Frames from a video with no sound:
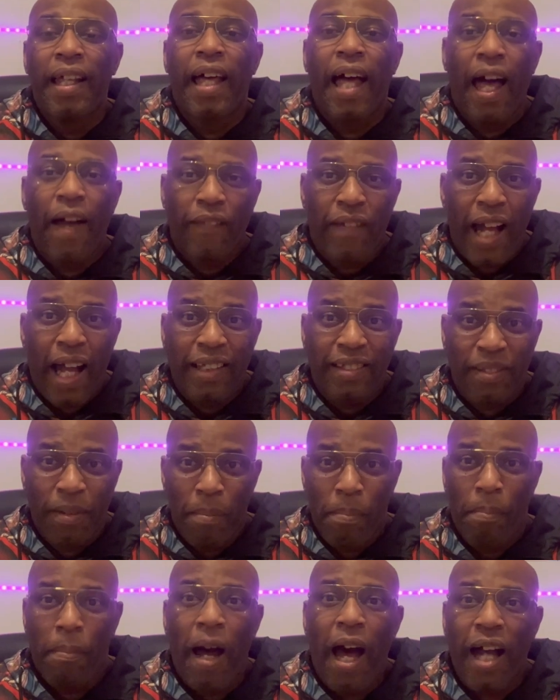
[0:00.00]
I've got some
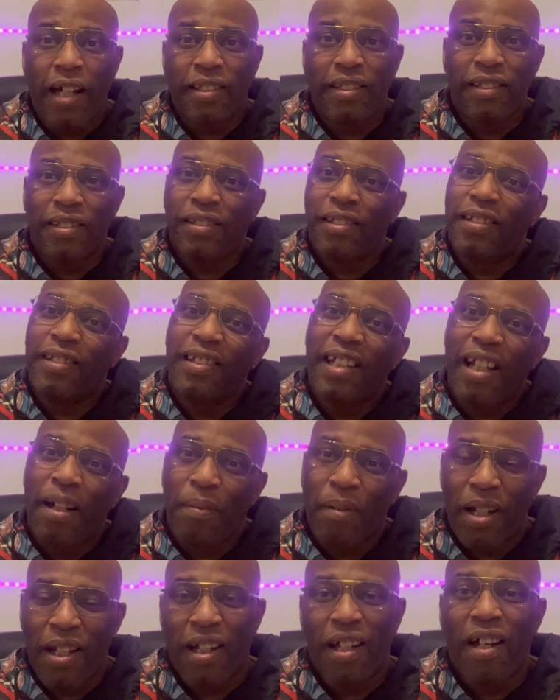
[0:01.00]
boxes that I'm
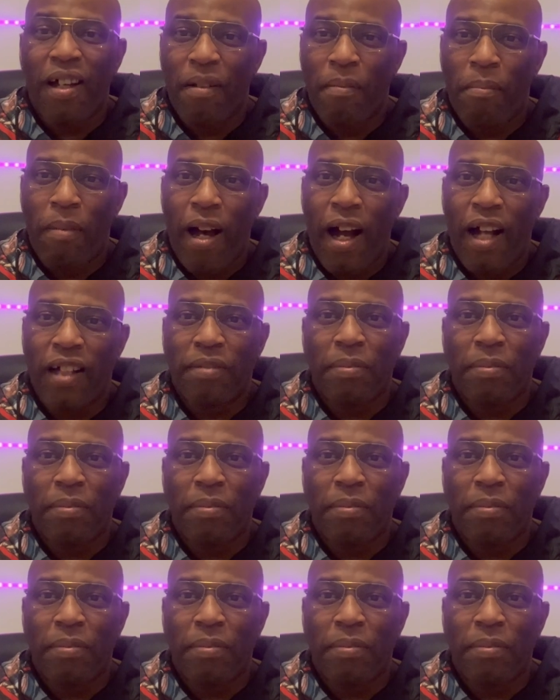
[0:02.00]
going to unbox